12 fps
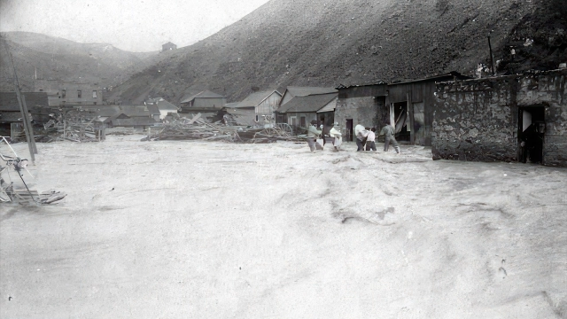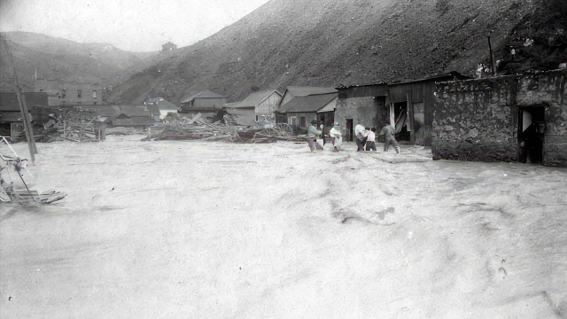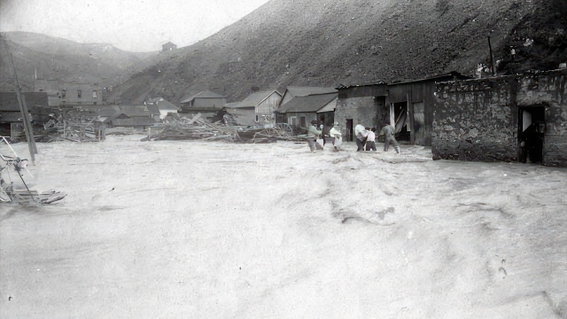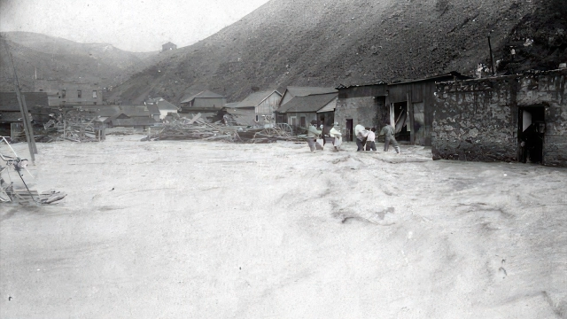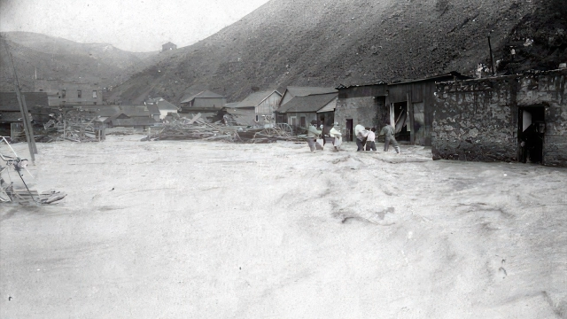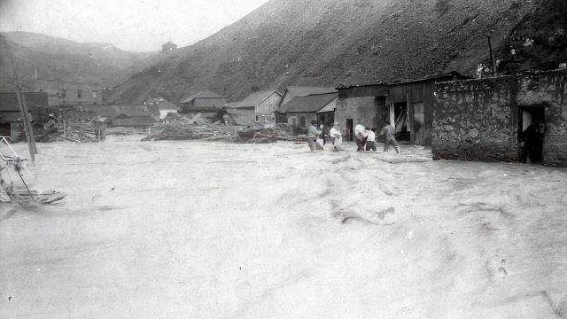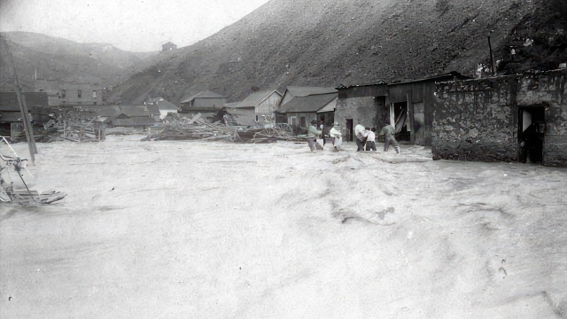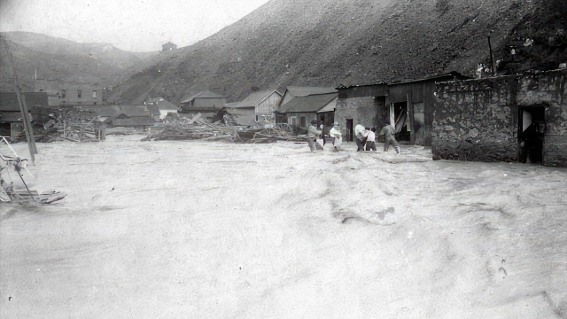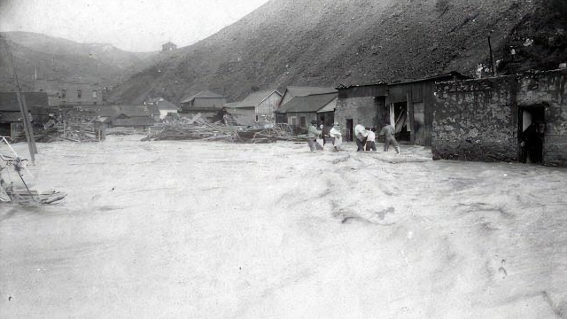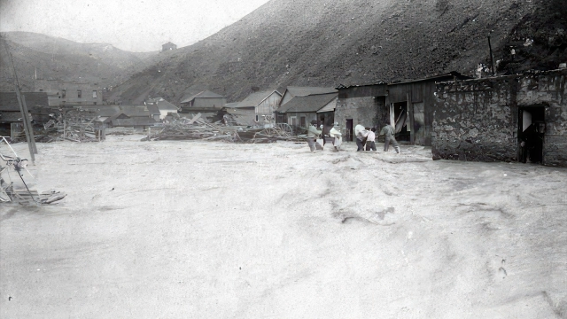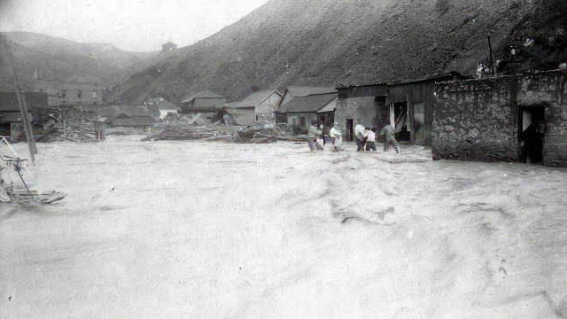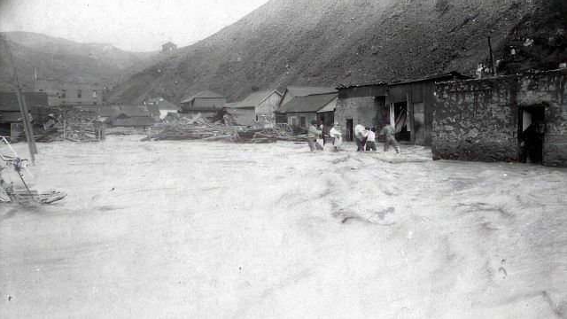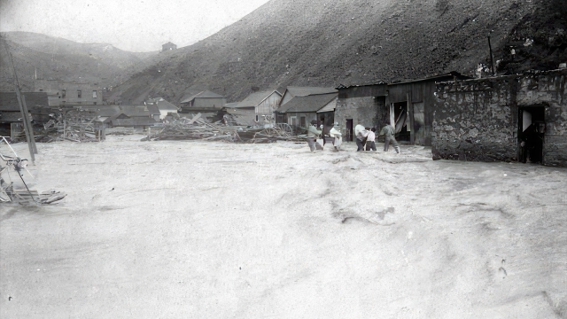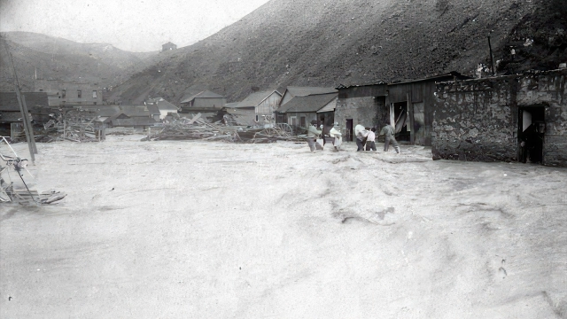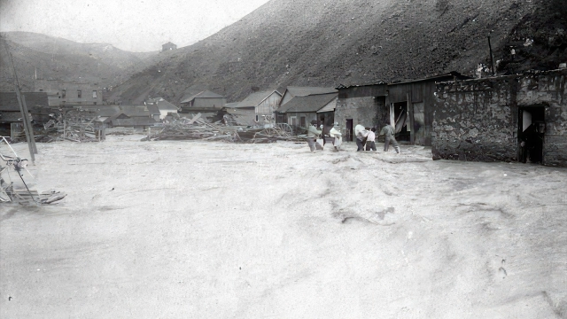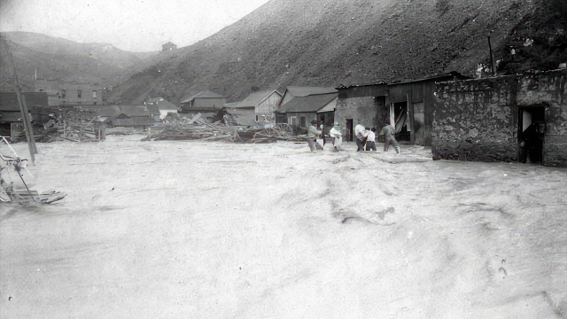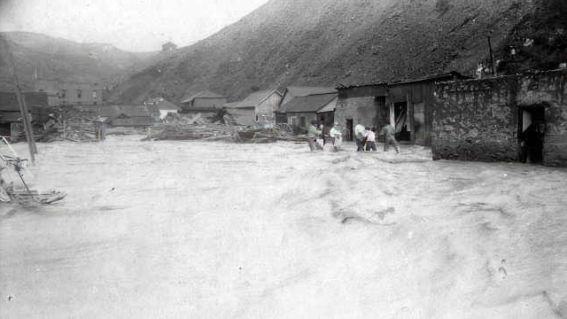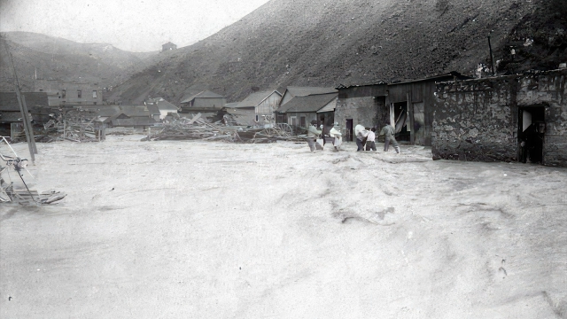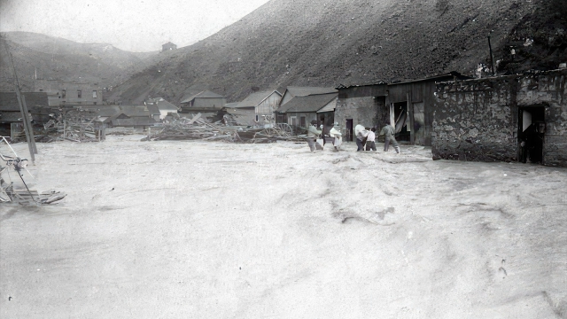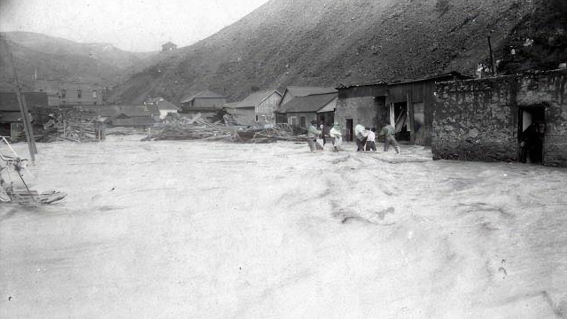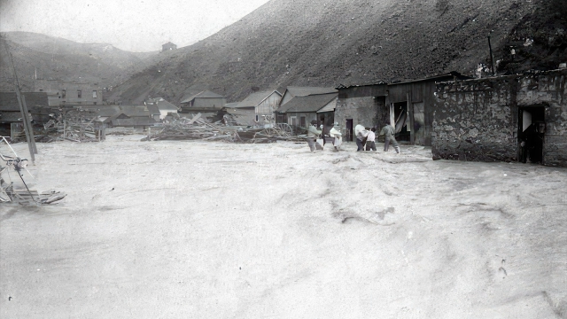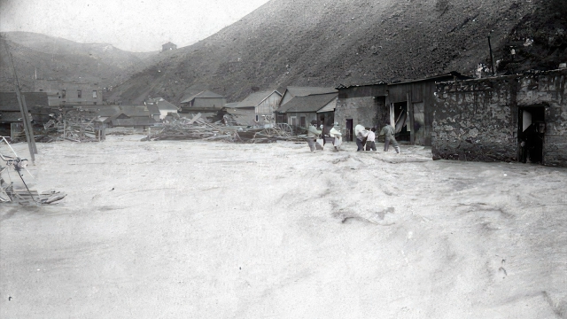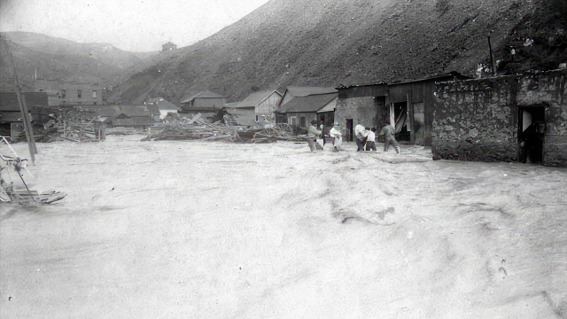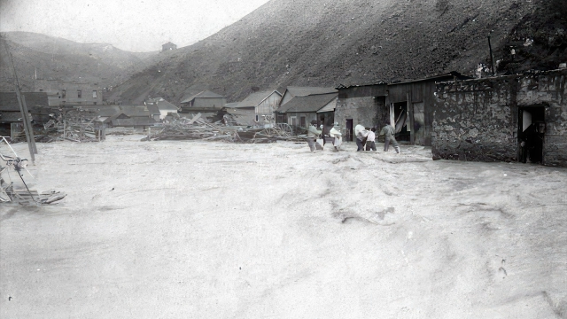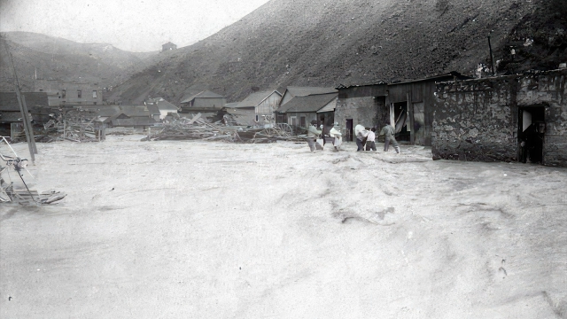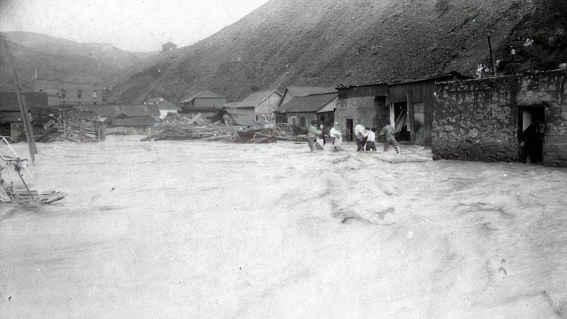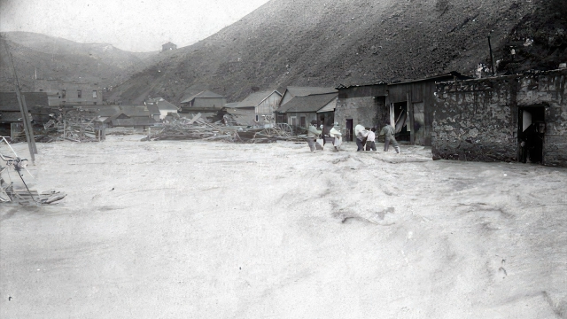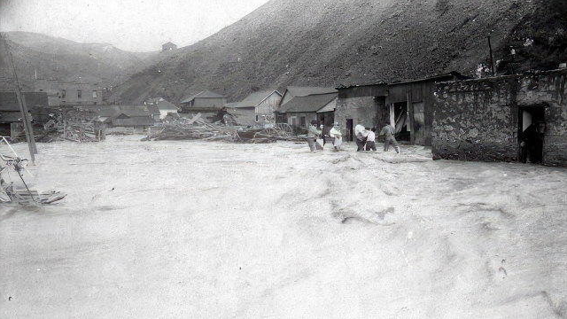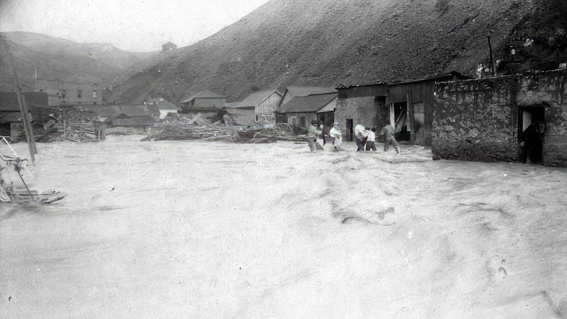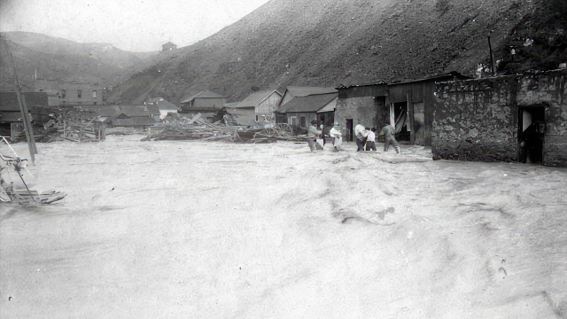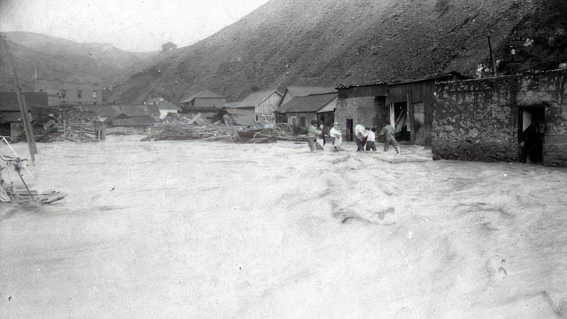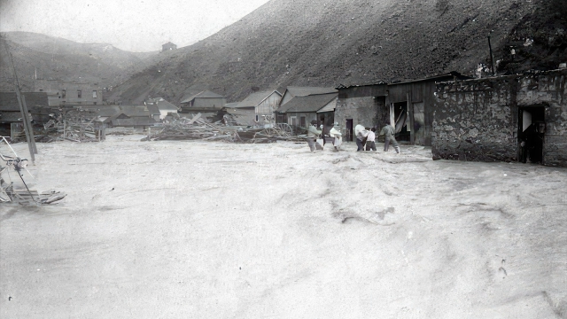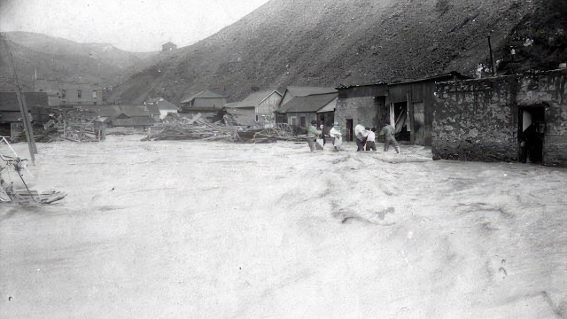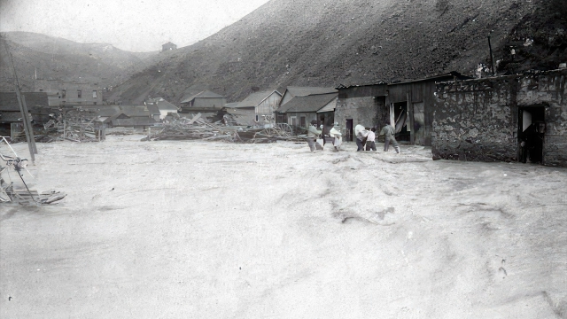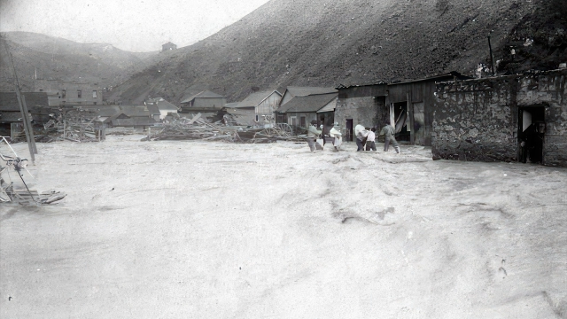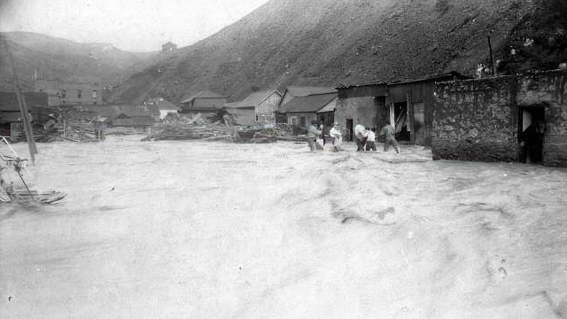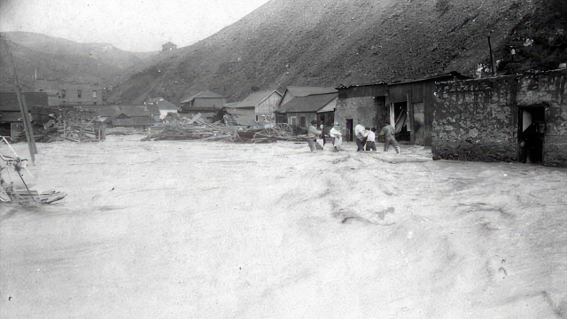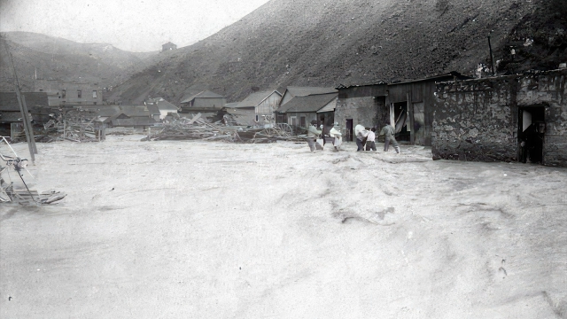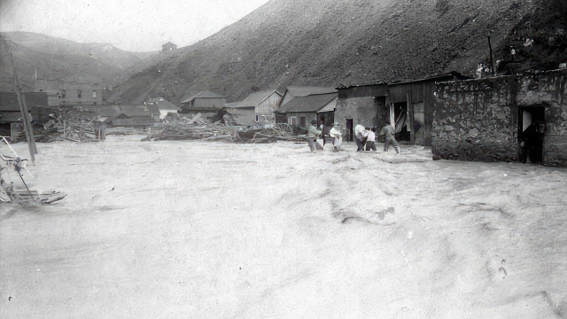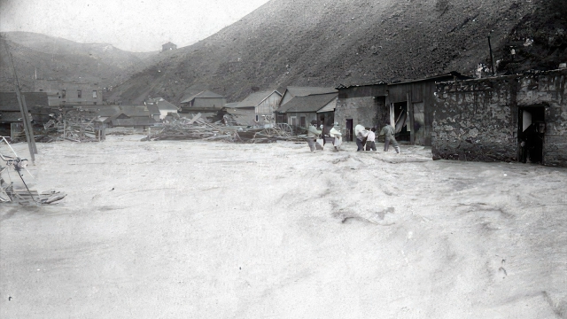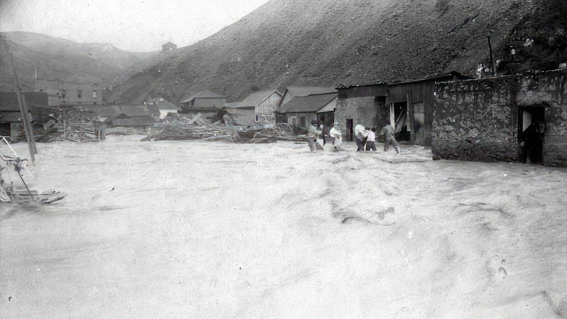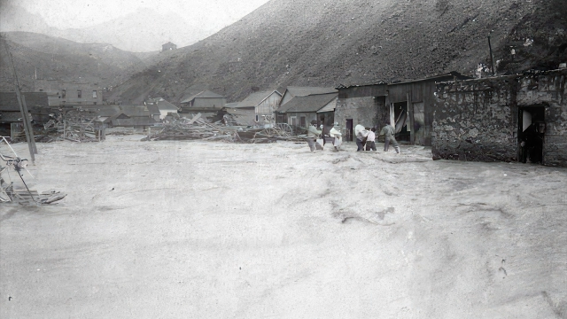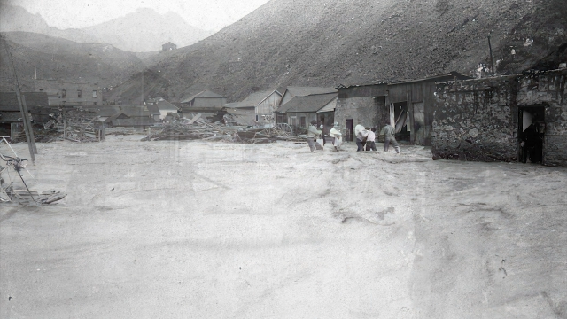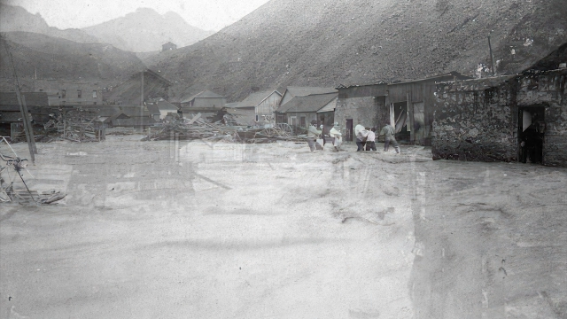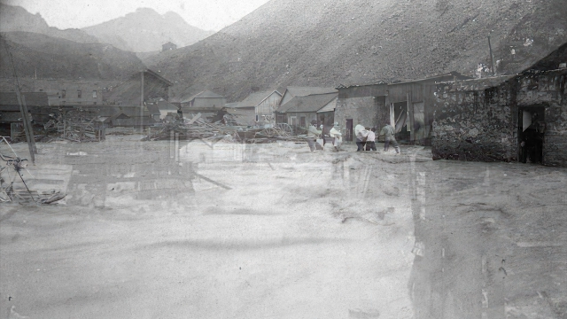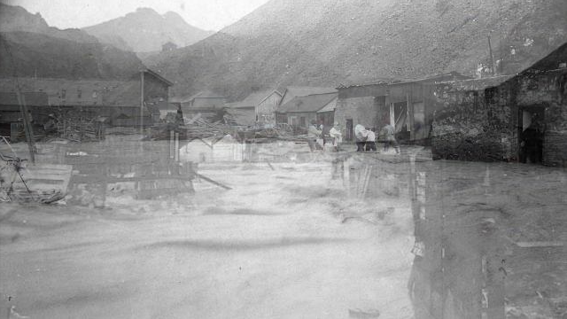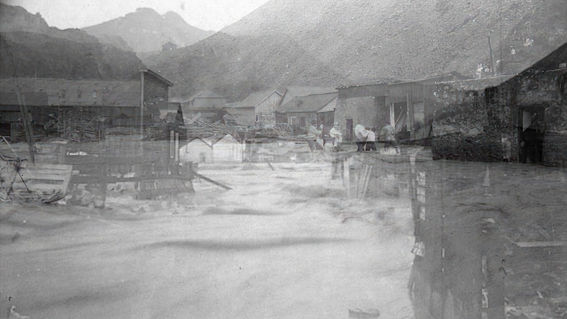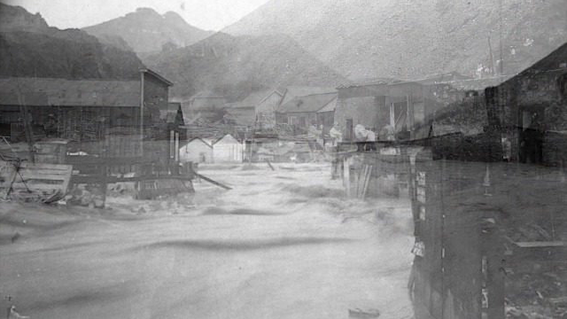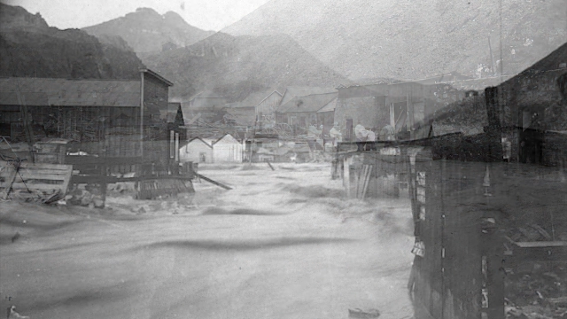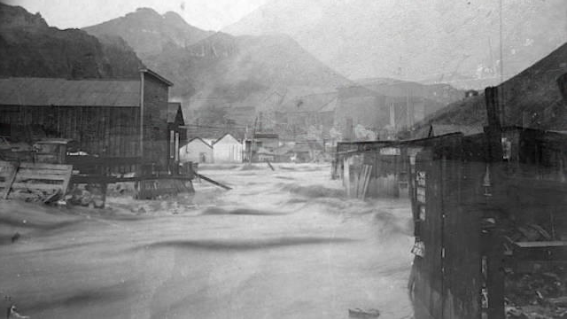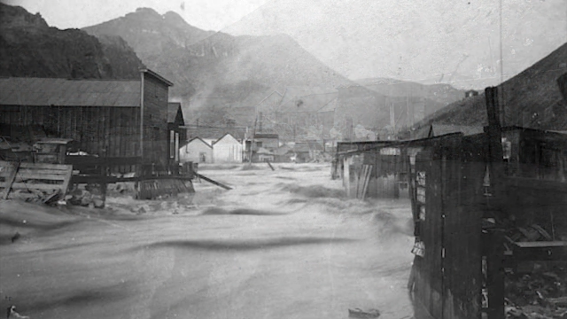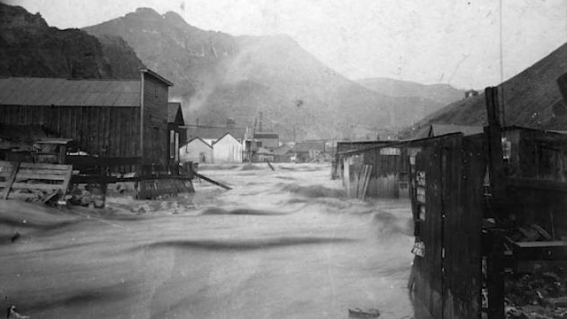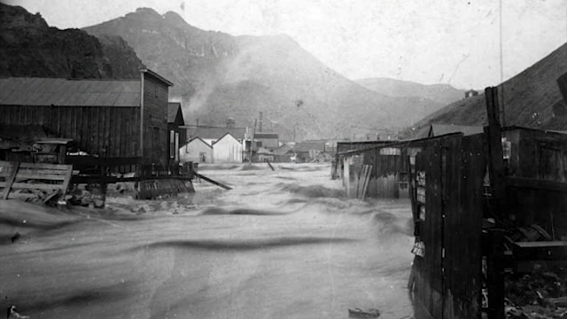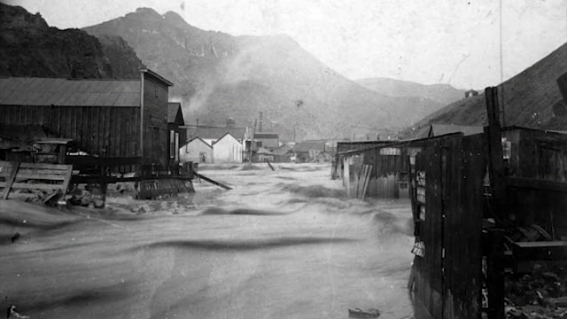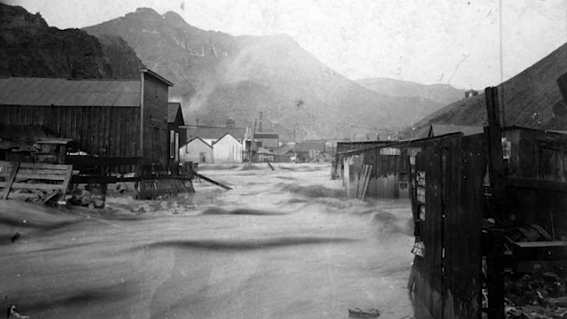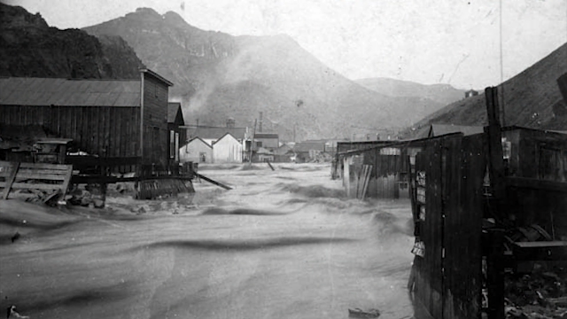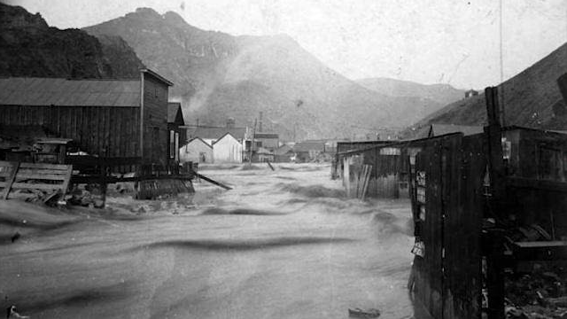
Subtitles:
[unreadable: no face in view]